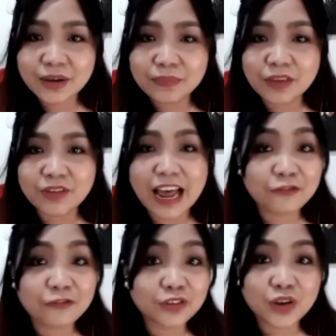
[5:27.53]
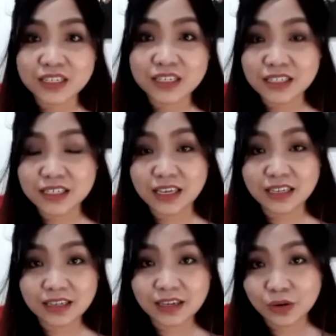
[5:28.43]
even after this
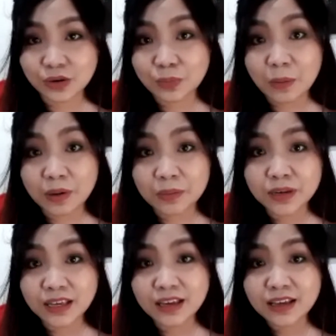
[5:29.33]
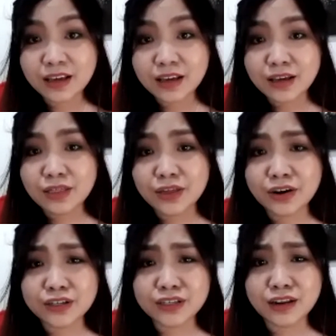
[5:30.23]
ECQ, probably there
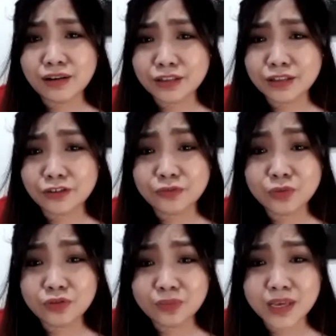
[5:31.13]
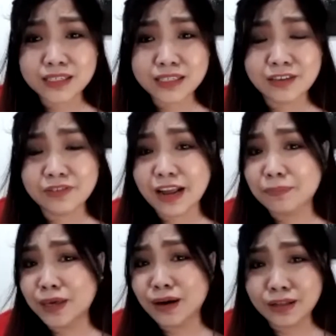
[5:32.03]
are still a lot of movements even
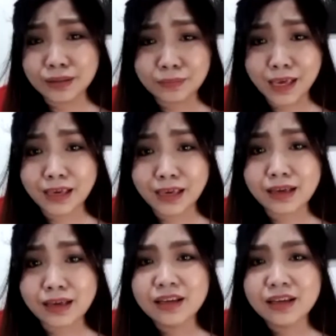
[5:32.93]
beyond May.